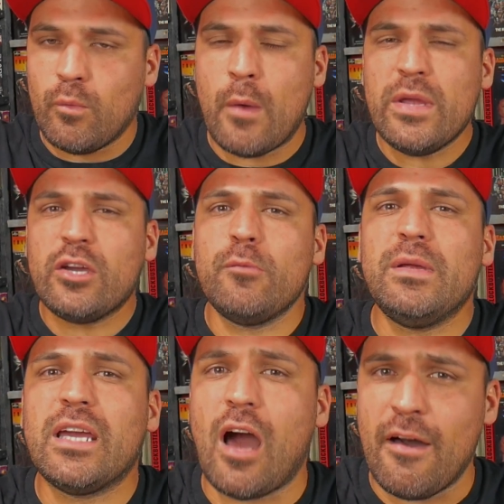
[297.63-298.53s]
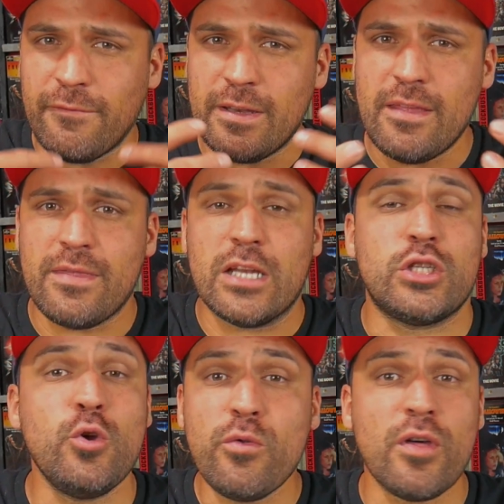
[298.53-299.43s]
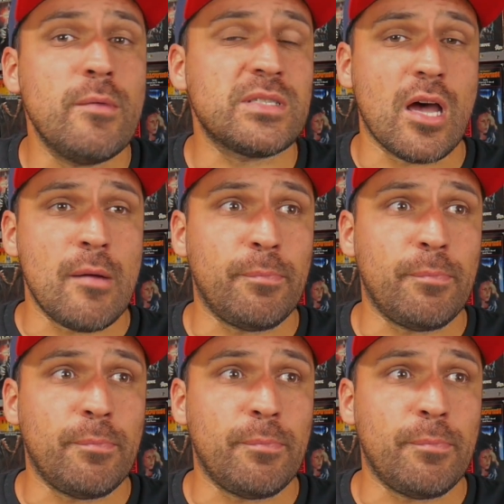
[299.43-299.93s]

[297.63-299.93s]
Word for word: when we could be confident that two thumbs up